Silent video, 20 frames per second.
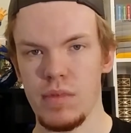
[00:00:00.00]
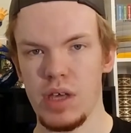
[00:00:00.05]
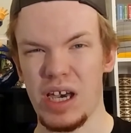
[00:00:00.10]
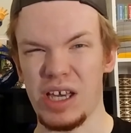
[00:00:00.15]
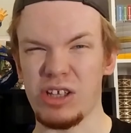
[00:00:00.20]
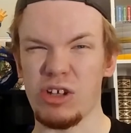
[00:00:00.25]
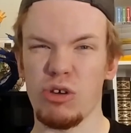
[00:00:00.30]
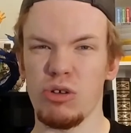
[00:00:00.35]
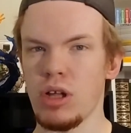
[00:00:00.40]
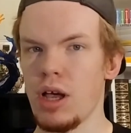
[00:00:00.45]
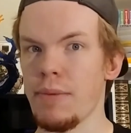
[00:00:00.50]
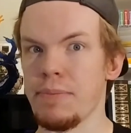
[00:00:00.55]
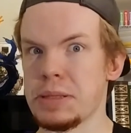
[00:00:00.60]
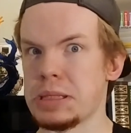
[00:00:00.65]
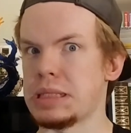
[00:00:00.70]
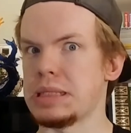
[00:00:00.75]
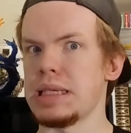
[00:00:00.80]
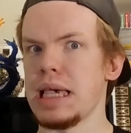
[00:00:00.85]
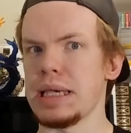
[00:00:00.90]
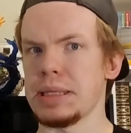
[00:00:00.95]
I don't
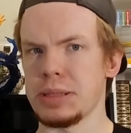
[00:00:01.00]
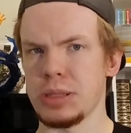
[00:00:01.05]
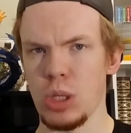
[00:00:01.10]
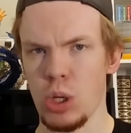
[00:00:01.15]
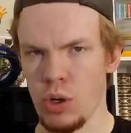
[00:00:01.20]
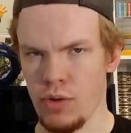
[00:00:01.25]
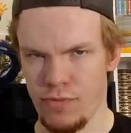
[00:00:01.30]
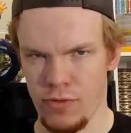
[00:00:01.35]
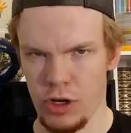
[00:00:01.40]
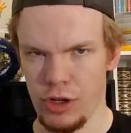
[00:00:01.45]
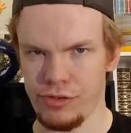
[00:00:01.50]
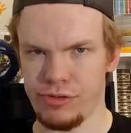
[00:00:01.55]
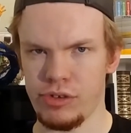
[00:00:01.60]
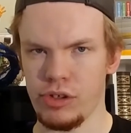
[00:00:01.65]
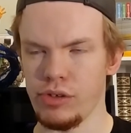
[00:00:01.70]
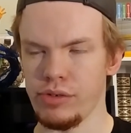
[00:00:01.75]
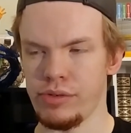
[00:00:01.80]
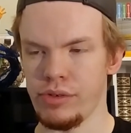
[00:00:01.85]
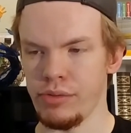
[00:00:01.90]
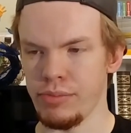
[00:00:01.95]
obsess over it
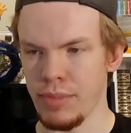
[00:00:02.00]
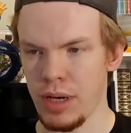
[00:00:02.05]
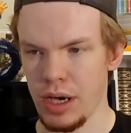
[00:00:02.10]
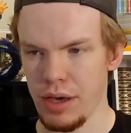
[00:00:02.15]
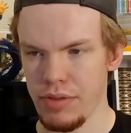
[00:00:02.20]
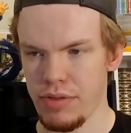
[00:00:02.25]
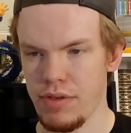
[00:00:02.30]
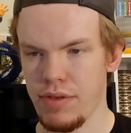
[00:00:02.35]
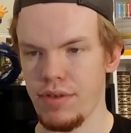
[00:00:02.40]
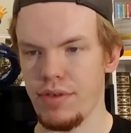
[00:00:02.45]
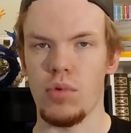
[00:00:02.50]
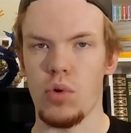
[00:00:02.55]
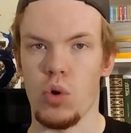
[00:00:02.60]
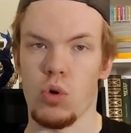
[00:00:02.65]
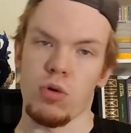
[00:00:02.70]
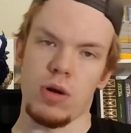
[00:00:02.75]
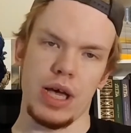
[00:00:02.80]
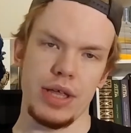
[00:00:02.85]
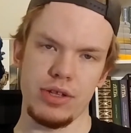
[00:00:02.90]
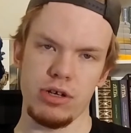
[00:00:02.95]
too, too much. Or
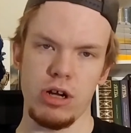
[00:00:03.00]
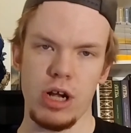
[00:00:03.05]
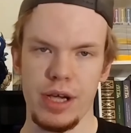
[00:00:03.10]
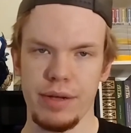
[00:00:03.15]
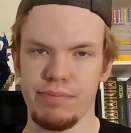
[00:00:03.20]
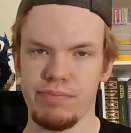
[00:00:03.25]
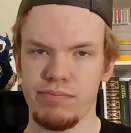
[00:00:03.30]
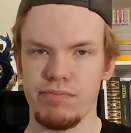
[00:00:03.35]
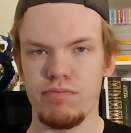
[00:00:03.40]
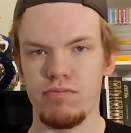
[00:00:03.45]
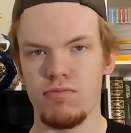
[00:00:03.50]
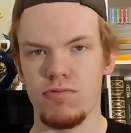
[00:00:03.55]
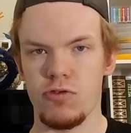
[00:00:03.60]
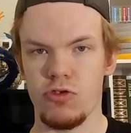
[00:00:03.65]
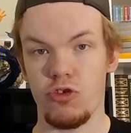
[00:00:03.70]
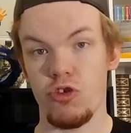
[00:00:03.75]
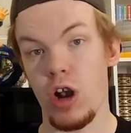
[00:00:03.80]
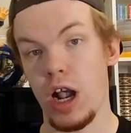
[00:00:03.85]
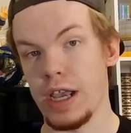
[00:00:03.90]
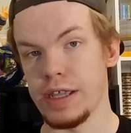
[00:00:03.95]
rather, I
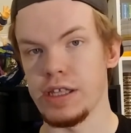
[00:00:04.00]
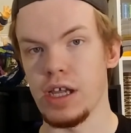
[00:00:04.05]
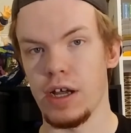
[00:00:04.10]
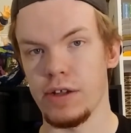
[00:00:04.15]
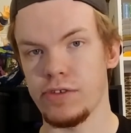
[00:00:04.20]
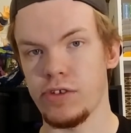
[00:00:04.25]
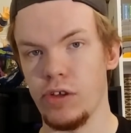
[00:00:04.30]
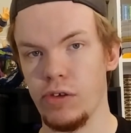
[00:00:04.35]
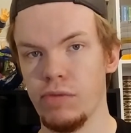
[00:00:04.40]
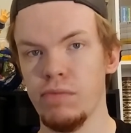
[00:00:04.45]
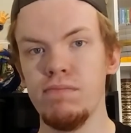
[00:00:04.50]
try not to.